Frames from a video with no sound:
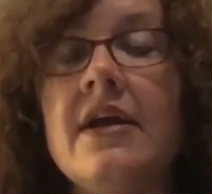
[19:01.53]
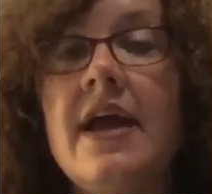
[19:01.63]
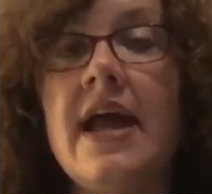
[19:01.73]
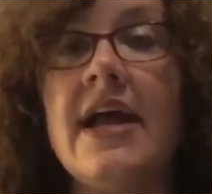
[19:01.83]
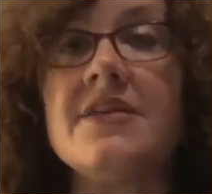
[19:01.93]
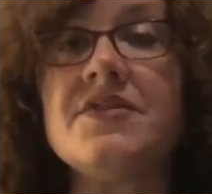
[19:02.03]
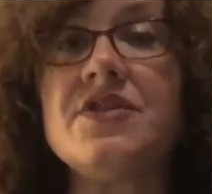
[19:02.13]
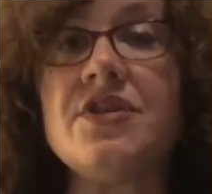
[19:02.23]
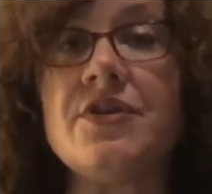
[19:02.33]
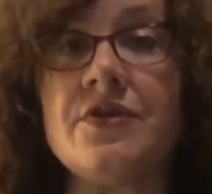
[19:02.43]
as
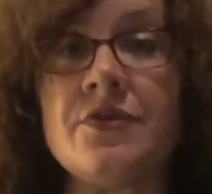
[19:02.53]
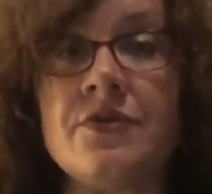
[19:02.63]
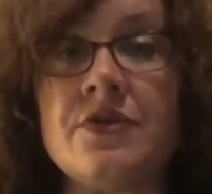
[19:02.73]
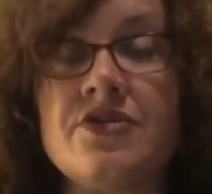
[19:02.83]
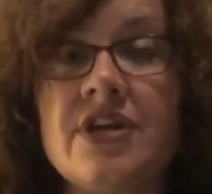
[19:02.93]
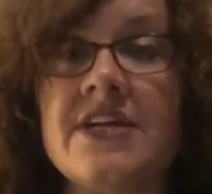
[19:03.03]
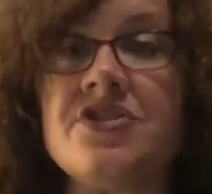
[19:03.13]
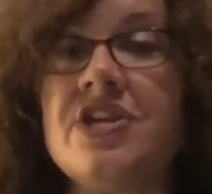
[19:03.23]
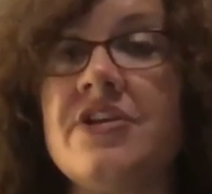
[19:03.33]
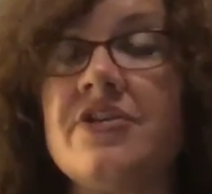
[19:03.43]
to
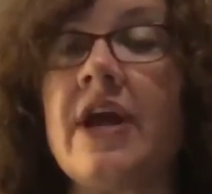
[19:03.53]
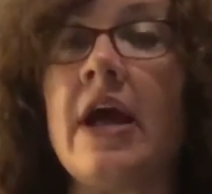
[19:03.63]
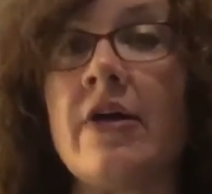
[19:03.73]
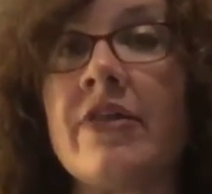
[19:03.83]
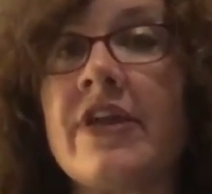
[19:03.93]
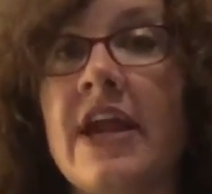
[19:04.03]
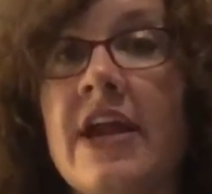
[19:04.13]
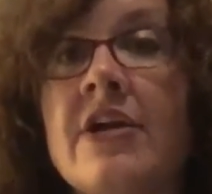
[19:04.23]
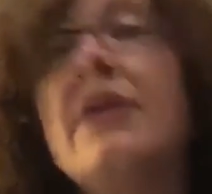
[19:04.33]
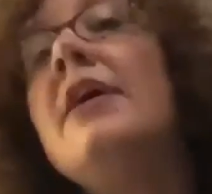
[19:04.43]
transgender
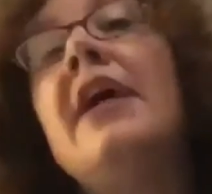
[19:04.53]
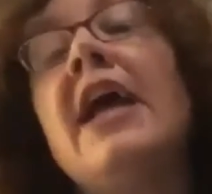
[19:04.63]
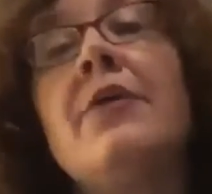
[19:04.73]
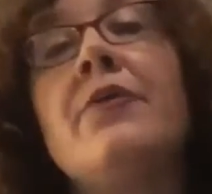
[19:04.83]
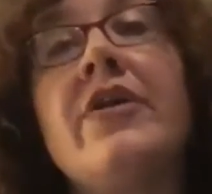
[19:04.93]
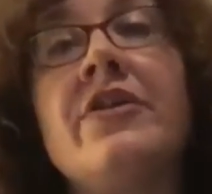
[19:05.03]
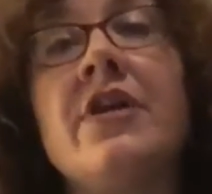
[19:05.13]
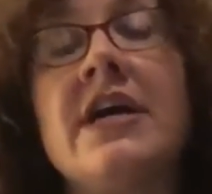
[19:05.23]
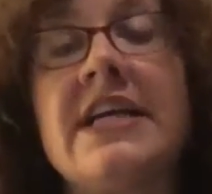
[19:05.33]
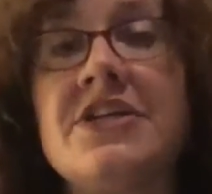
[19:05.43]
healthcare and whether or
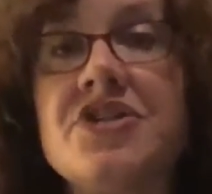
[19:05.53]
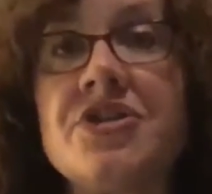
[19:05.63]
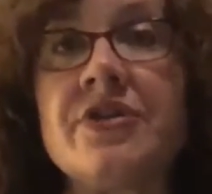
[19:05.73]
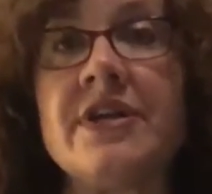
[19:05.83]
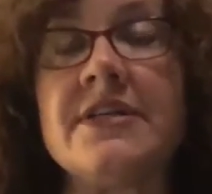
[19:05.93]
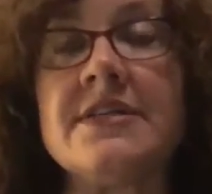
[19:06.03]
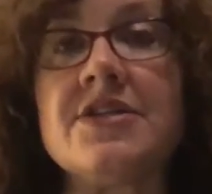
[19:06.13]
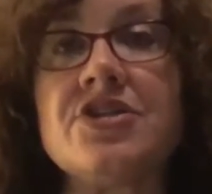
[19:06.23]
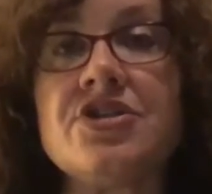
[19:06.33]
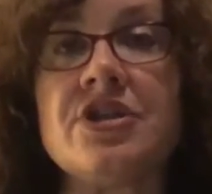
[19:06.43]
not insurance
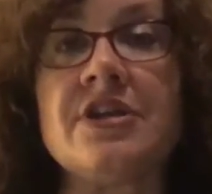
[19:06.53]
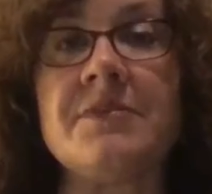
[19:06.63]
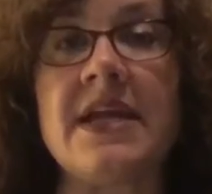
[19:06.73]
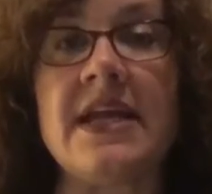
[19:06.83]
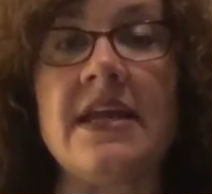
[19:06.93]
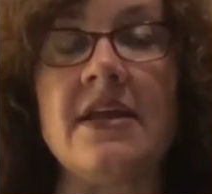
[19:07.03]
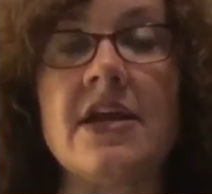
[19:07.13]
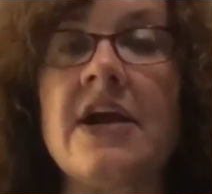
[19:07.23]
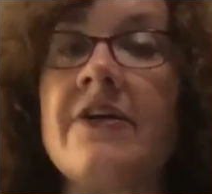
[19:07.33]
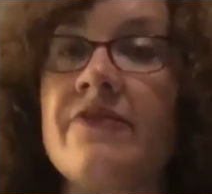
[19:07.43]
should be
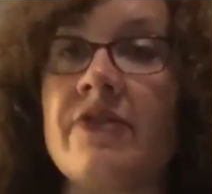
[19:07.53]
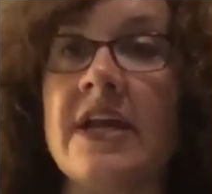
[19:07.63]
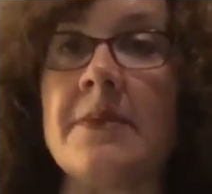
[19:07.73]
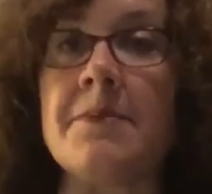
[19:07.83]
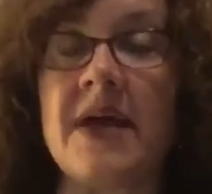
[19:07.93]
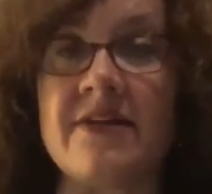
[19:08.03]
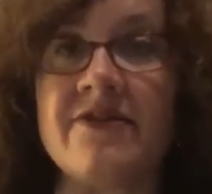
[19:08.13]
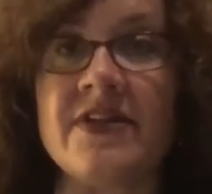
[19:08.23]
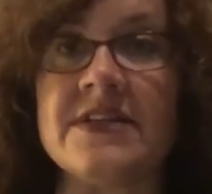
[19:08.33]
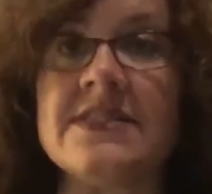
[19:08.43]
covering
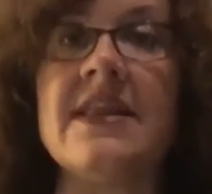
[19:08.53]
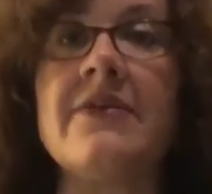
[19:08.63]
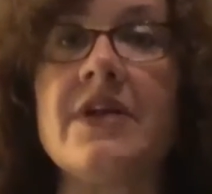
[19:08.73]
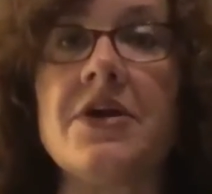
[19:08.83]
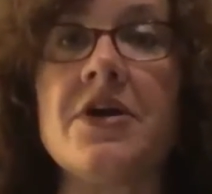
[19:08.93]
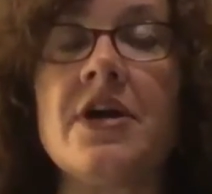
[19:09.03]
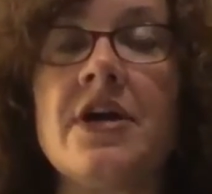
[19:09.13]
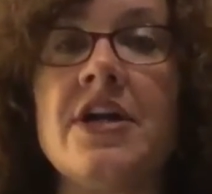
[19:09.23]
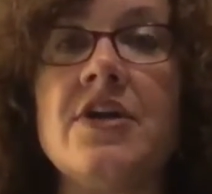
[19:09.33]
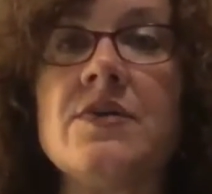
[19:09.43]
benefits in that regard,
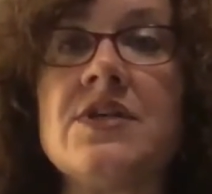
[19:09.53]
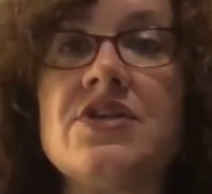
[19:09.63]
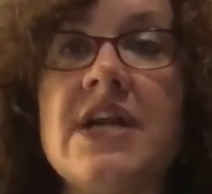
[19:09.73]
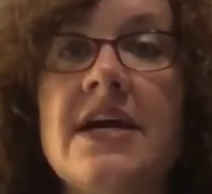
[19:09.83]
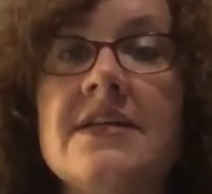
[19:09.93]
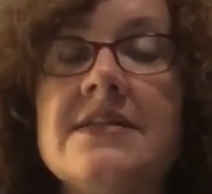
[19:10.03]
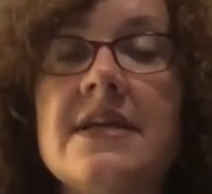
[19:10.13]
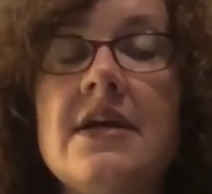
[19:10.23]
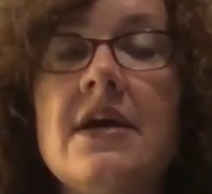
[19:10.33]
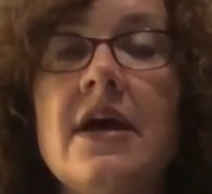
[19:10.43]
such as
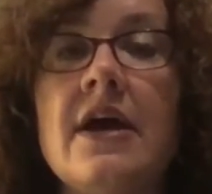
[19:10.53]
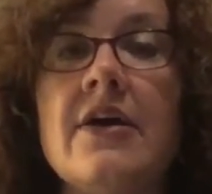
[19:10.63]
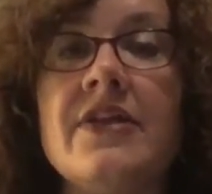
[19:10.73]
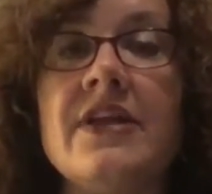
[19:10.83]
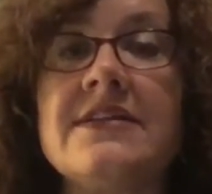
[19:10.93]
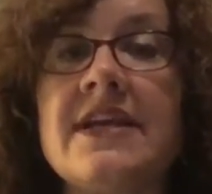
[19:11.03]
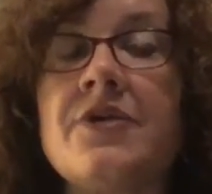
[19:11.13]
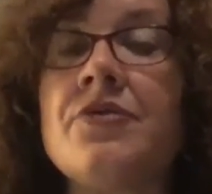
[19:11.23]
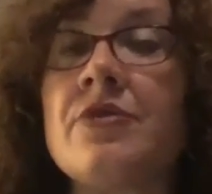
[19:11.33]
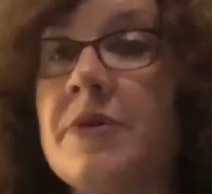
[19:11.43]
things like
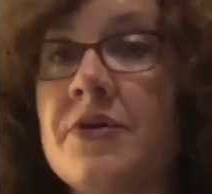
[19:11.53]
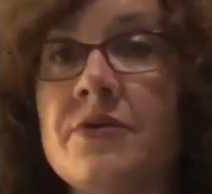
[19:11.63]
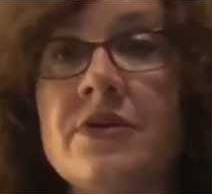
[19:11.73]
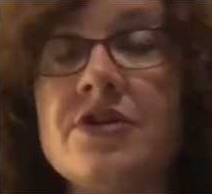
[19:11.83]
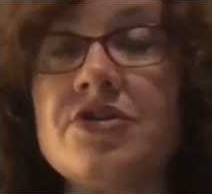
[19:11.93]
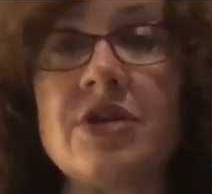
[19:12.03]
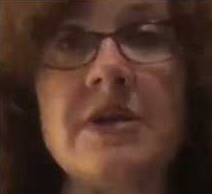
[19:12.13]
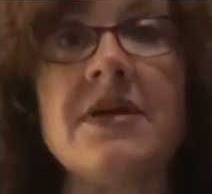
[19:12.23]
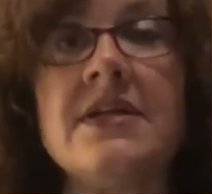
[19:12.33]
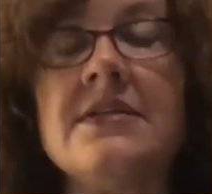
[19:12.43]
hormone
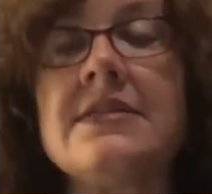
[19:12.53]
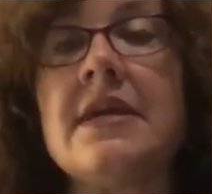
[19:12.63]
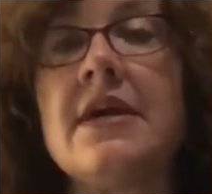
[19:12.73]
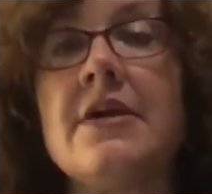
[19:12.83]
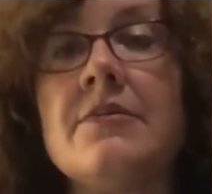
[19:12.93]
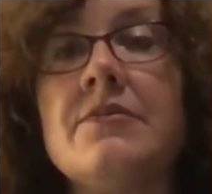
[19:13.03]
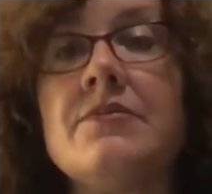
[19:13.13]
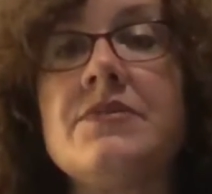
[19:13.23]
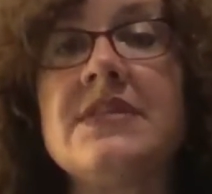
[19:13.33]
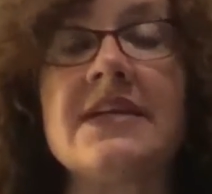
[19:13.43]
treatments,
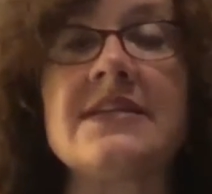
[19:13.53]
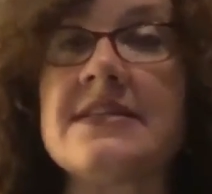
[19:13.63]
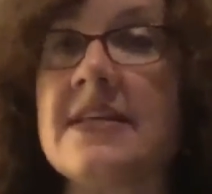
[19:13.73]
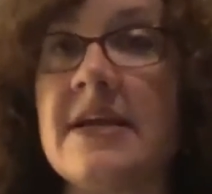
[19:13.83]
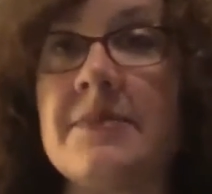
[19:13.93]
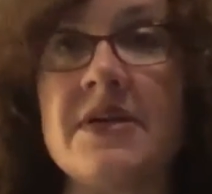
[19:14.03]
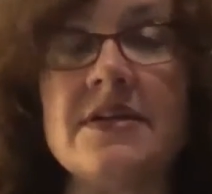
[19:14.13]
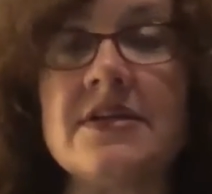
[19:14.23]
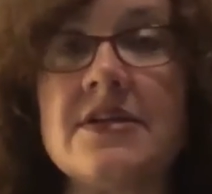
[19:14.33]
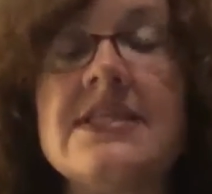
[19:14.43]
sex
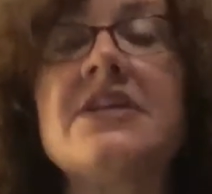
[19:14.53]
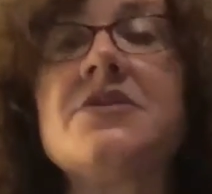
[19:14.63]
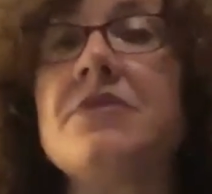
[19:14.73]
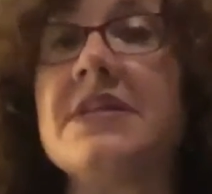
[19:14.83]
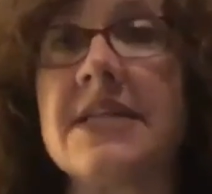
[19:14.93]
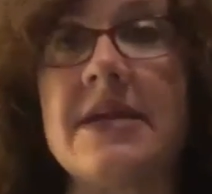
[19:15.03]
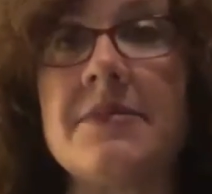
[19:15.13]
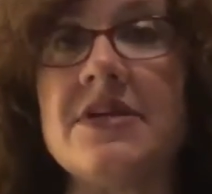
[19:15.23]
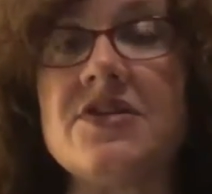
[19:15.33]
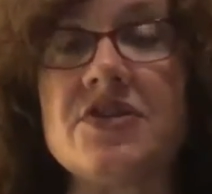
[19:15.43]

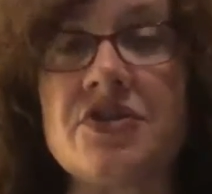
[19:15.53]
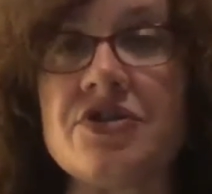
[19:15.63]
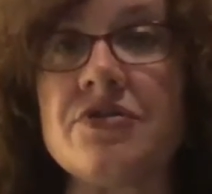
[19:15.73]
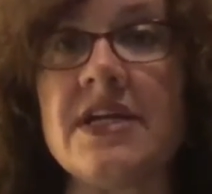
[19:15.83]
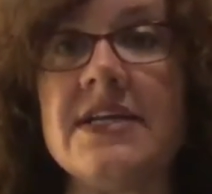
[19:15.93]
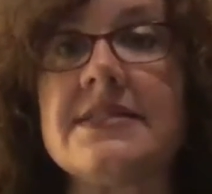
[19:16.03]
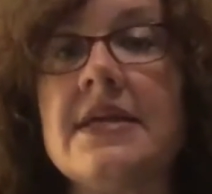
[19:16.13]
reassignment surgeries,